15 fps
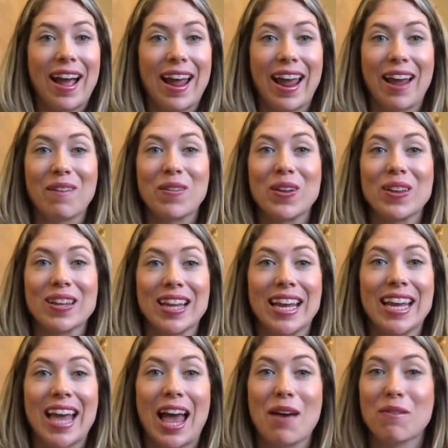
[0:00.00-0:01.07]
I will
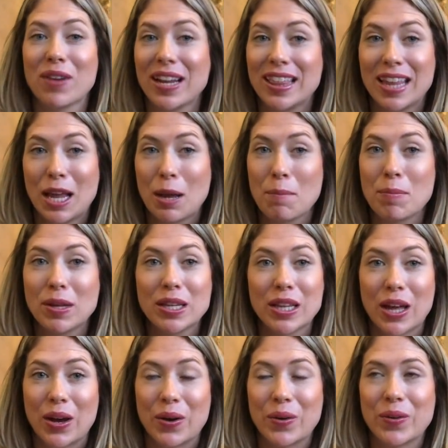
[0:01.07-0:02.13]
link everything
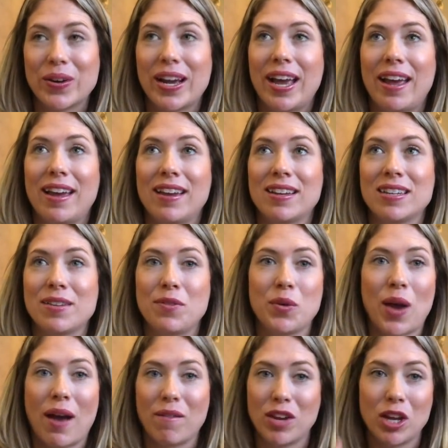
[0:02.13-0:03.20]
below, and if
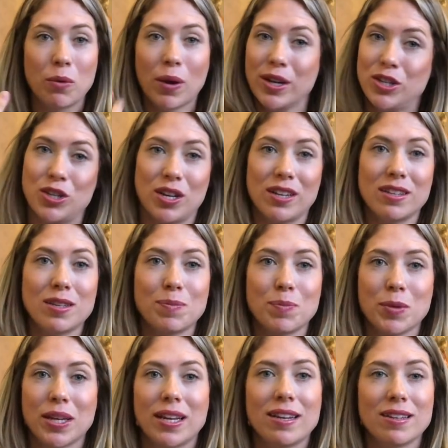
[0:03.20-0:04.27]
you have any questions,
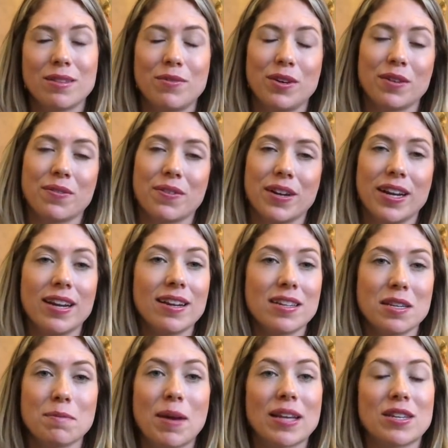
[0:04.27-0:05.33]
please feel free
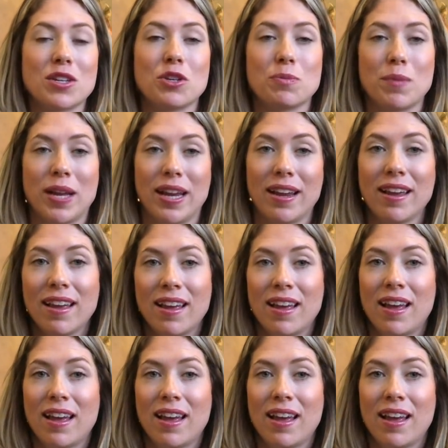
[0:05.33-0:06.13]
to message me.